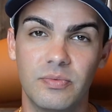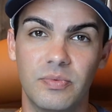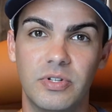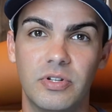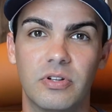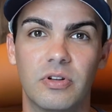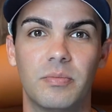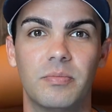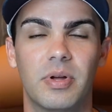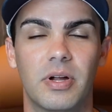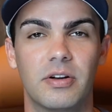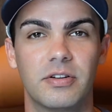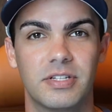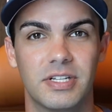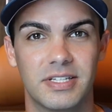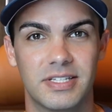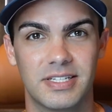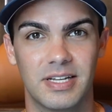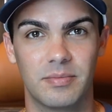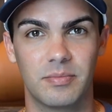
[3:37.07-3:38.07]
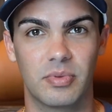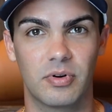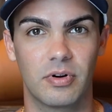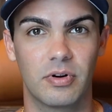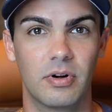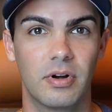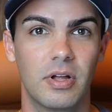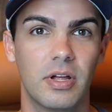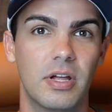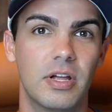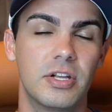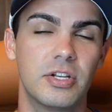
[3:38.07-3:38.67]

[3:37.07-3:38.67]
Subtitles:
when you compare December